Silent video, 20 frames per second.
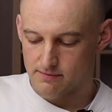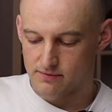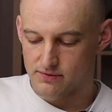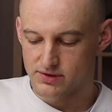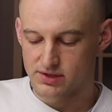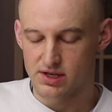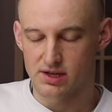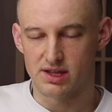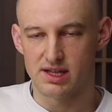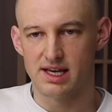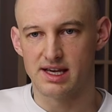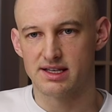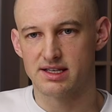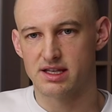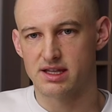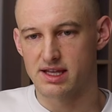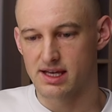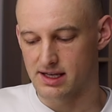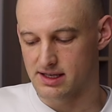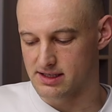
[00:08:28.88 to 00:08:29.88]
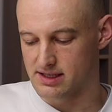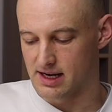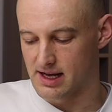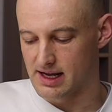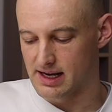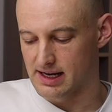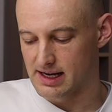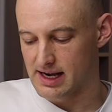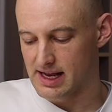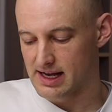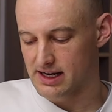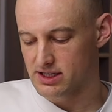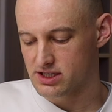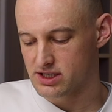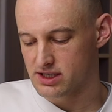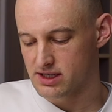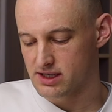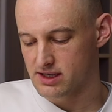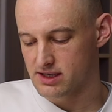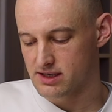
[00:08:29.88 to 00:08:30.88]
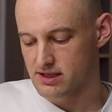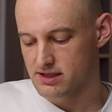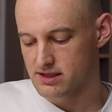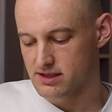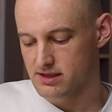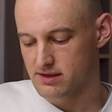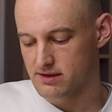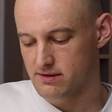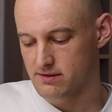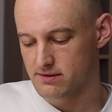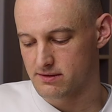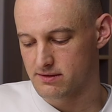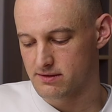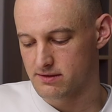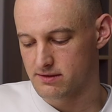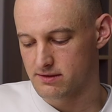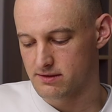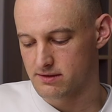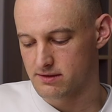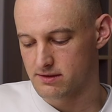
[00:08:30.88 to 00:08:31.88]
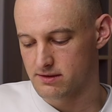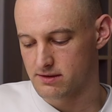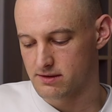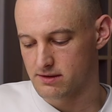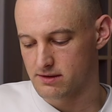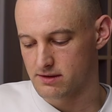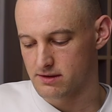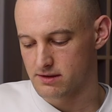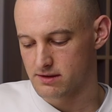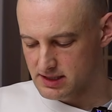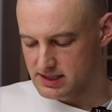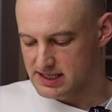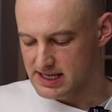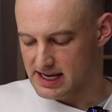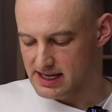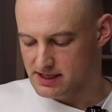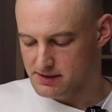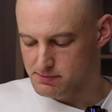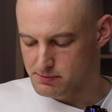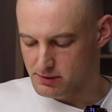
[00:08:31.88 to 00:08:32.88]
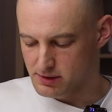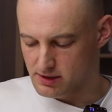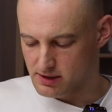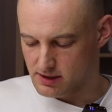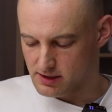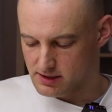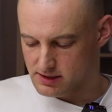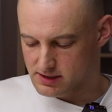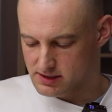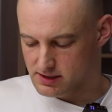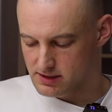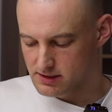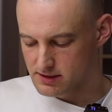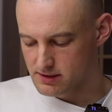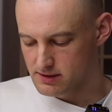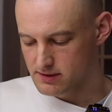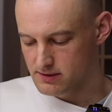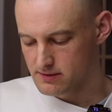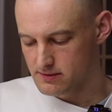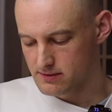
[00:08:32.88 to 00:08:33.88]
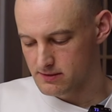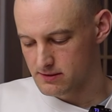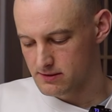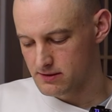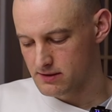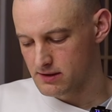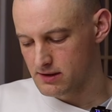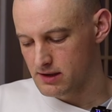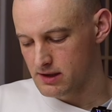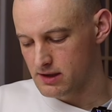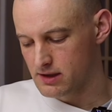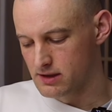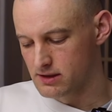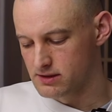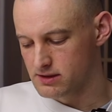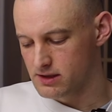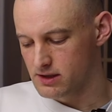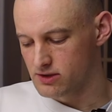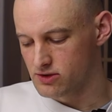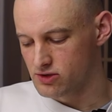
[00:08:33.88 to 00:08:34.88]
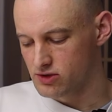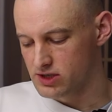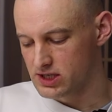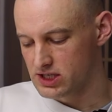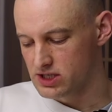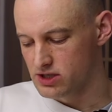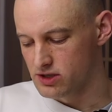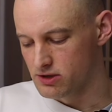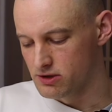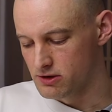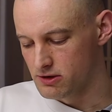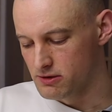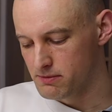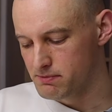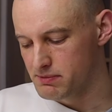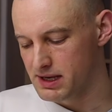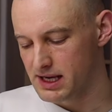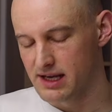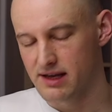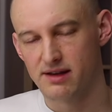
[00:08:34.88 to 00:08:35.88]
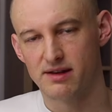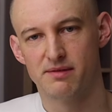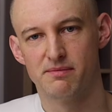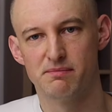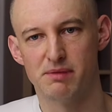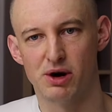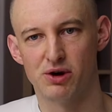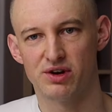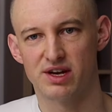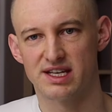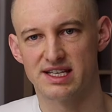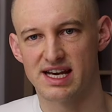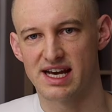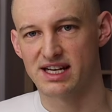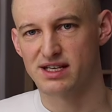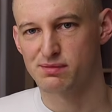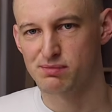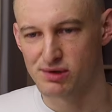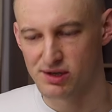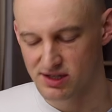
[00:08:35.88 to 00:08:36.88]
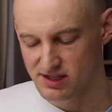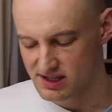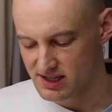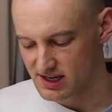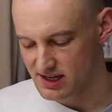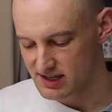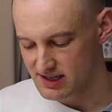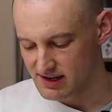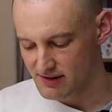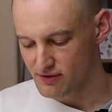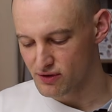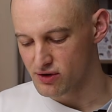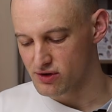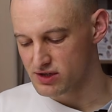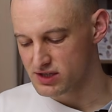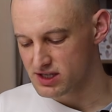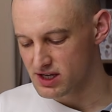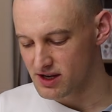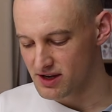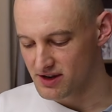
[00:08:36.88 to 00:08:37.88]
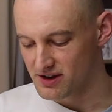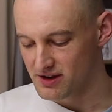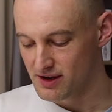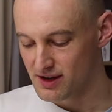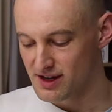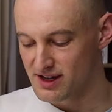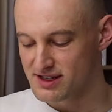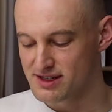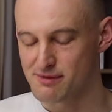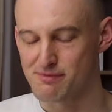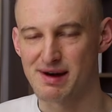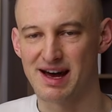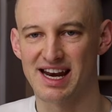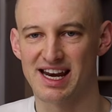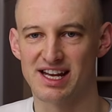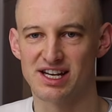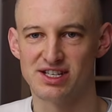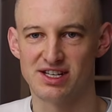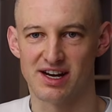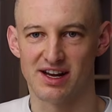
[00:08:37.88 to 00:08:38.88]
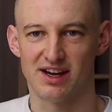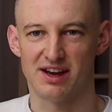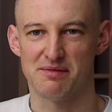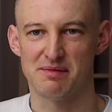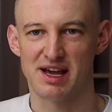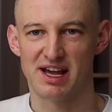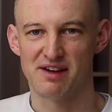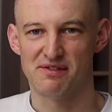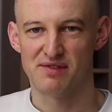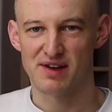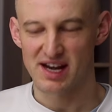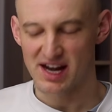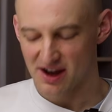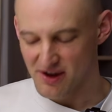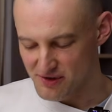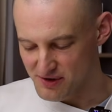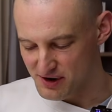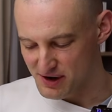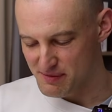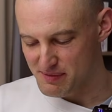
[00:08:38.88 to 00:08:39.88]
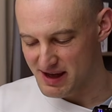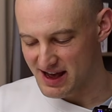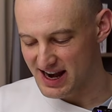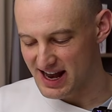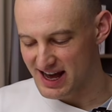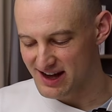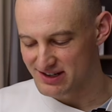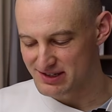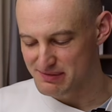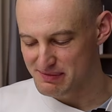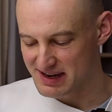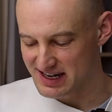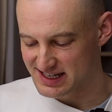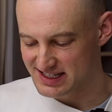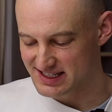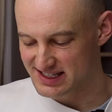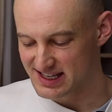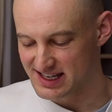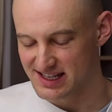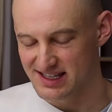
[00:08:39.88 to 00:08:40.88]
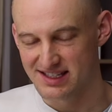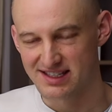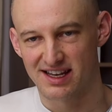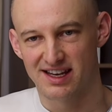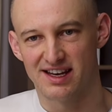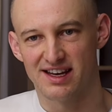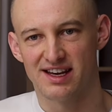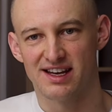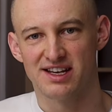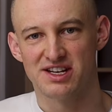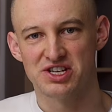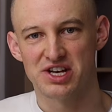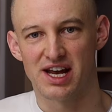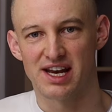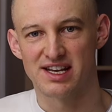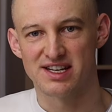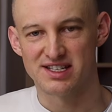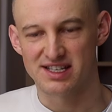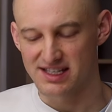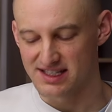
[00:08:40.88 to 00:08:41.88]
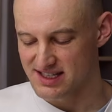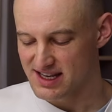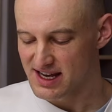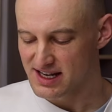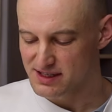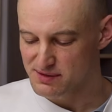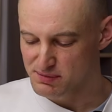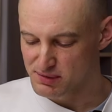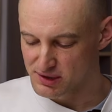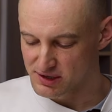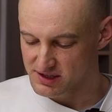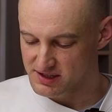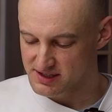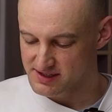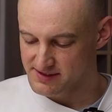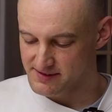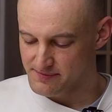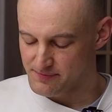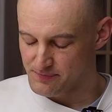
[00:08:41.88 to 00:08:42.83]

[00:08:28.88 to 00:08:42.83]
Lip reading: So these are things like lectures, textbooks. So traditional, big, bulky textbooks that are difficult to manage. And I'm going to make a video all about how to manage these challenging textbooks.